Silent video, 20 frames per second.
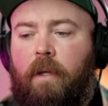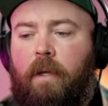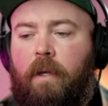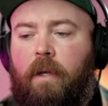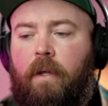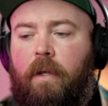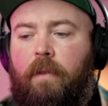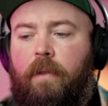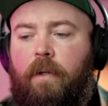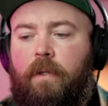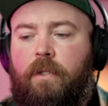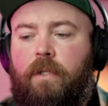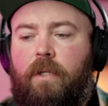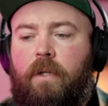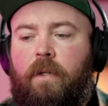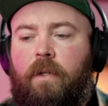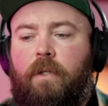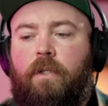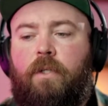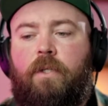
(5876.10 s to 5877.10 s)

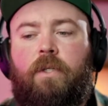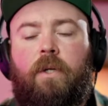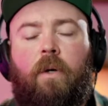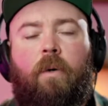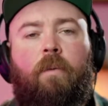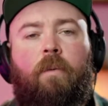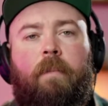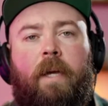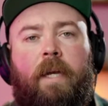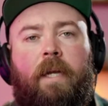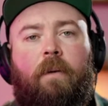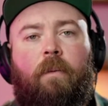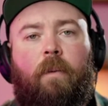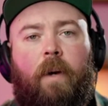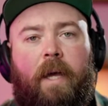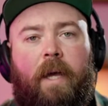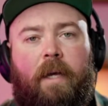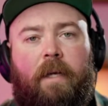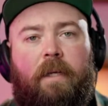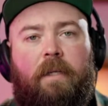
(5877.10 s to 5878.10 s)
There's so many
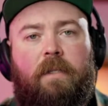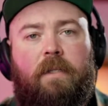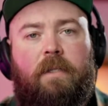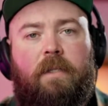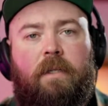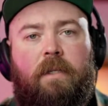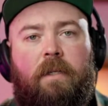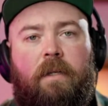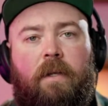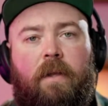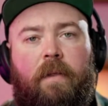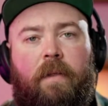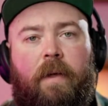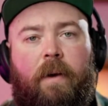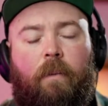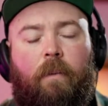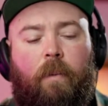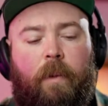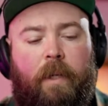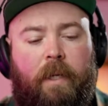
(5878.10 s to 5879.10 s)
ways that
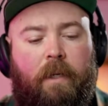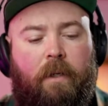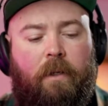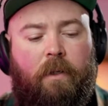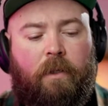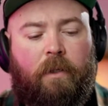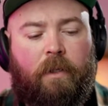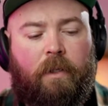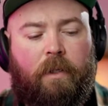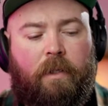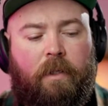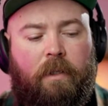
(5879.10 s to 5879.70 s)
we could